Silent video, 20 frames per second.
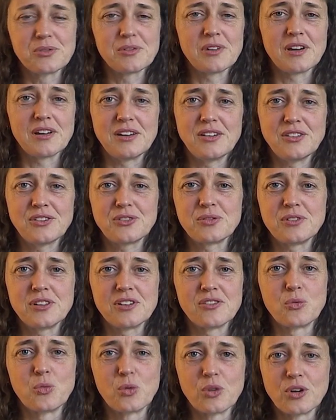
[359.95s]
throughout history
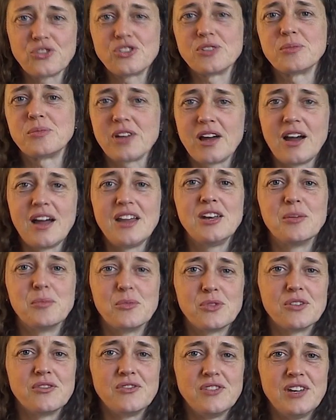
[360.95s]
have worshipped
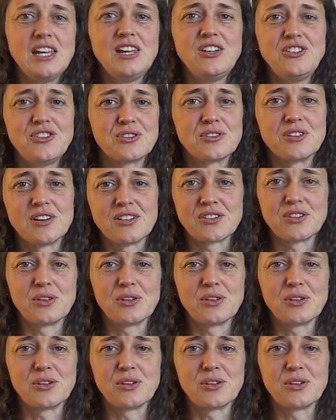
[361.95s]
items of nature as